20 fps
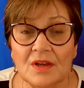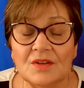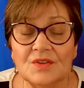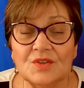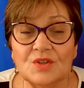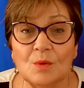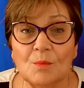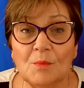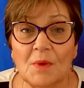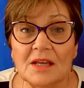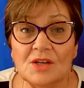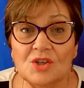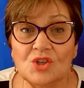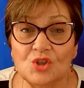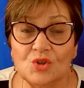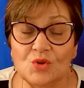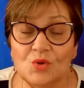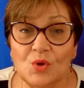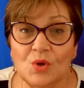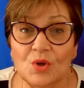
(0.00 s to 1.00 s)
So make
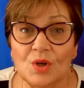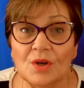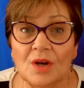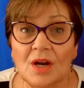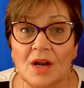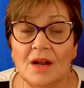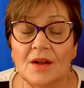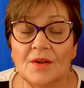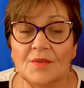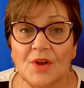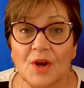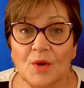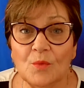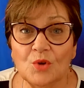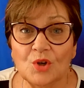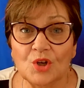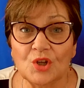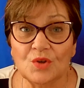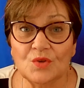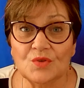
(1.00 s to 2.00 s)
sure that
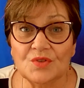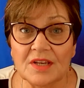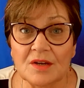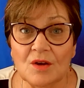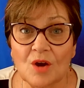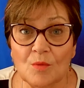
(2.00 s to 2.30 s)
we're using